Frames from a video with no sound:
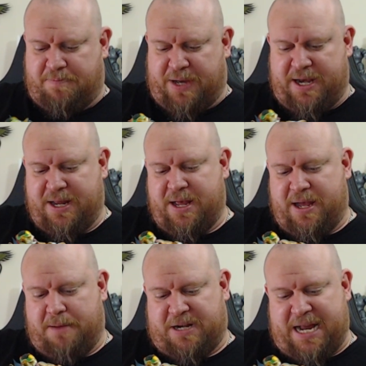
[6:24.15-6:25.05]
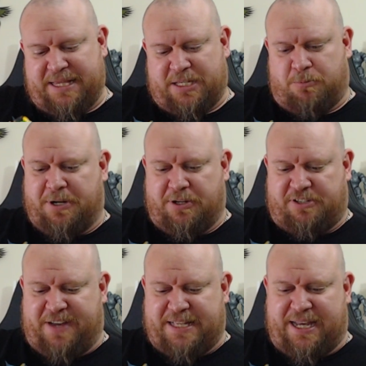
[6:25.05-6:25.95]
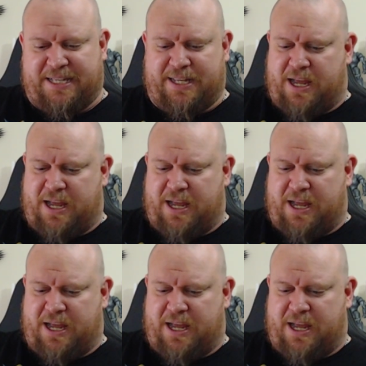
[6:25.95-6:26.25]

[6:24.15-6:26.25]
But I'm glad this one looks fantastic.